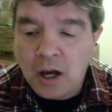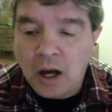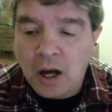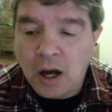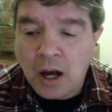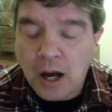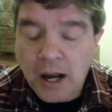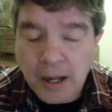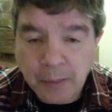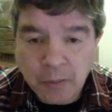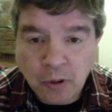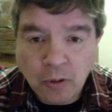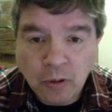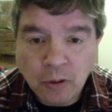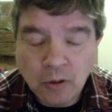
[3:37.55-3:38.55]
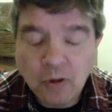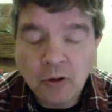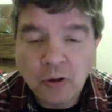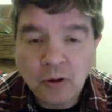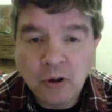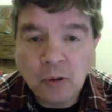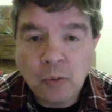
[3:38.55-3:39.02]
I am no longer going
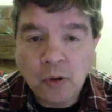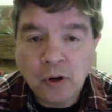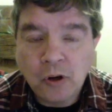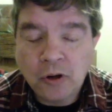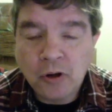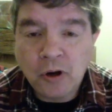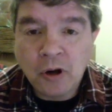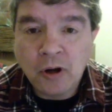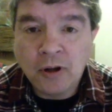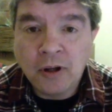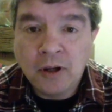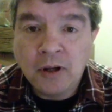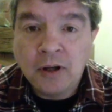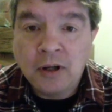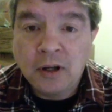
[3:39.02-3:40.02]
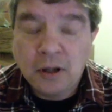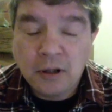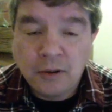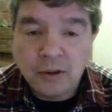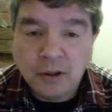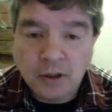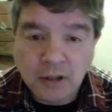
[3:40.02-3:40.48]
to work on
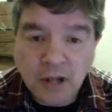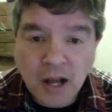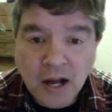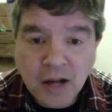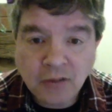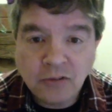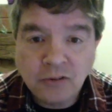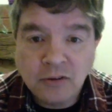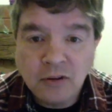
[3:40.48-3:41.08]
clocks